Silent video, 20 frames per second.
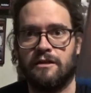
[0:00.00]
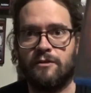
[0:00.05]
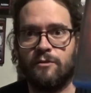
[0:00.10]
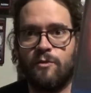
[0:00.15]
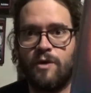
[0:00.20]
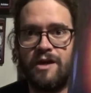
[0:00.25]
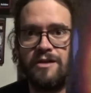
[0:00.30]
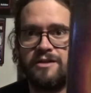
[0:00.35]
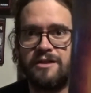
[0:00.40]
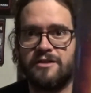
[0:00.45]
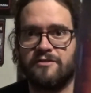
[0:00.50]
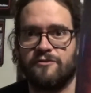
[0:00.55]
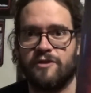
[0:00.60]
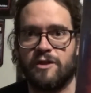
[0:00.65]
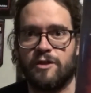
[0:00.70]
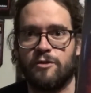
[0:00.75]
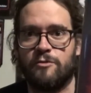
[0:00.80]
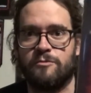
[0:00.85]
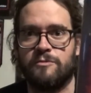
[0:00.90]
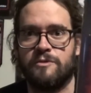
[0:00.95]
Watch this
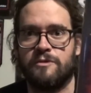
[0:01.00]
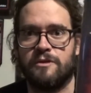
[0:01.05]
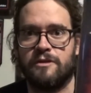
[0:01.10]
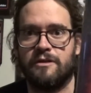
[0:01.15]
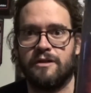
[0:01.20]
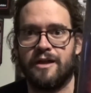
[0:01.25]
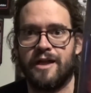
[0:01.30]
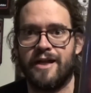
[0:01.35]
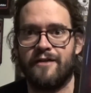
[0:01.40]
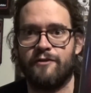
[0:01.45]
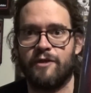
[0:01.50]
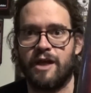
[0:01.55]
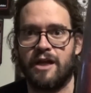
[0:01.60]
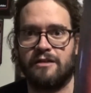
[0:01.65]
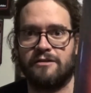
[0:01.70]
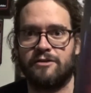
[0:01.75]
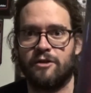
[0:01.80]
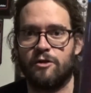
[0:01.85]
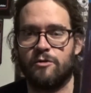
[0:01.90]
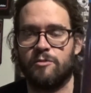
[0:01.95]
film every
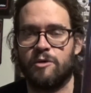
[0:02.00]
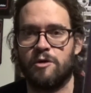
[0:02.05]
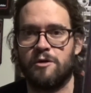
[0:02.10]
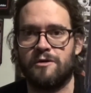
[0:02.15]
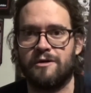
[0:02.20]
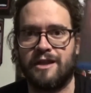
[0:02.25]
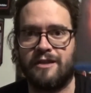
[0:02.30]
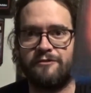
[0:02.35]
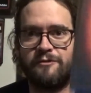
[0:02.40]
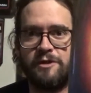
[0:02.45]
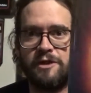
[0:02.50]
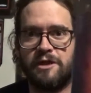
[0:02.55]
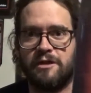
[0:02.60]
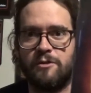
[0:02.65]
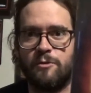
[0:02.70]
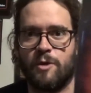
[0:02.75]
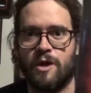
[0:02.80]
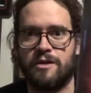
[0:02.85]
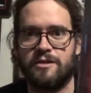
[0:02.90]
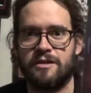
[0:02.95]
October. Definitely going
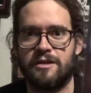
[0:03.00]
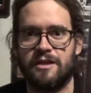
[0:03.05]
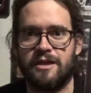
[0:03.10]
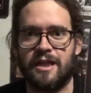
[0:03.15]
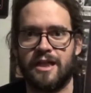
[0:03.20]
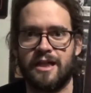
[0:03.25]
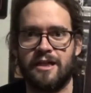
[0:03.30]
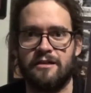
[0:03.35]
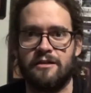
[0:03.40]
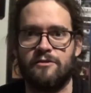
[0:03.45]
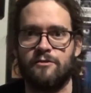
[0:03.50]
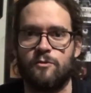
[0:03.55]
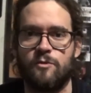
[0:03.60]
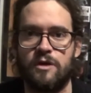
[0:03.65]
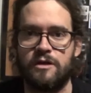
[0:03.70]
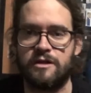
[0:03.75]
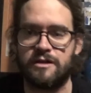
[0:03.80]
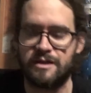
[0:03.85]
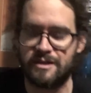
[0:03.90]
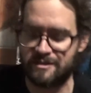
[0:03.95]
to watch it again
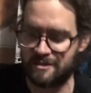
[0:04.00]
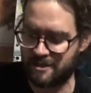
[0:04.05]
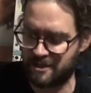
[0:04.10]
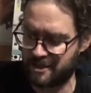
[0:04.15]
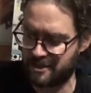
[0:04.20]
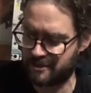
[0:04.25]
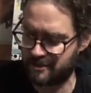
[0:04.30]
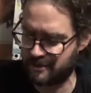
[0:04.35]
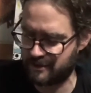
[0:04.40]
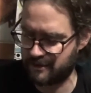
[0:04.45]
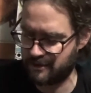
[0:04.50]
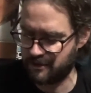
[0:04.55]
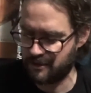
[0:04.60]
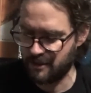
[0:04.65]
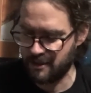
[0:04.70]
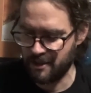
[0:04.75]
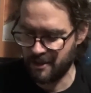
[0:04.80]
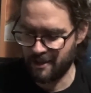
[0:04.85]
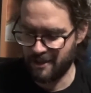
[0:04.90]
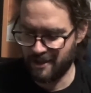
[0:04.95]
one of these nights.
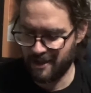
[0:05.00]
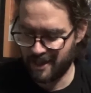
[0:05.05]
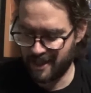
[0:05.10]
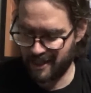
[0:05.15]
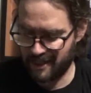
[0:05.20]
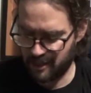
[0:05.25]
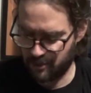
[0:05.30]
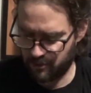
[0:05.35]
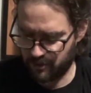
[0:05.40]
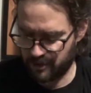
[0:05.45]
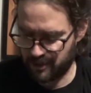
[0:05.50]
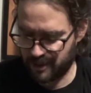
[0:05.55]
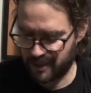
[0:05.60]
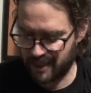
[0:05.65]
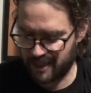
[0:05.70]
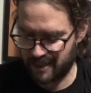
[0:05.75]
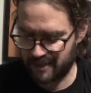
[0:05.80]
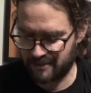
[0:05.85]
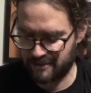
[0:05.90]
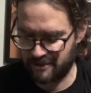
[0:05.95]
And now we're going to
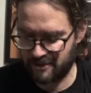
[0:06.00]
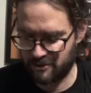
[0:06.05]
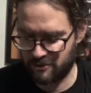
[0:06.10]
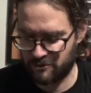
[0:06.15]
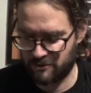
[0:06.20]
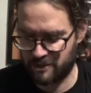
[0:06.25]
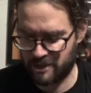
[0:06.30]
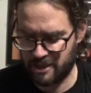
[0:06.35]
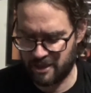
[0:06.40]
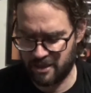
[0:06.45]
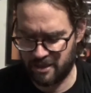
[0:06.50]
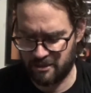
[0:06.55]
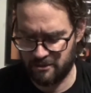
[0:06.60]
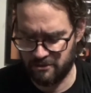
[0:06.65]
get into the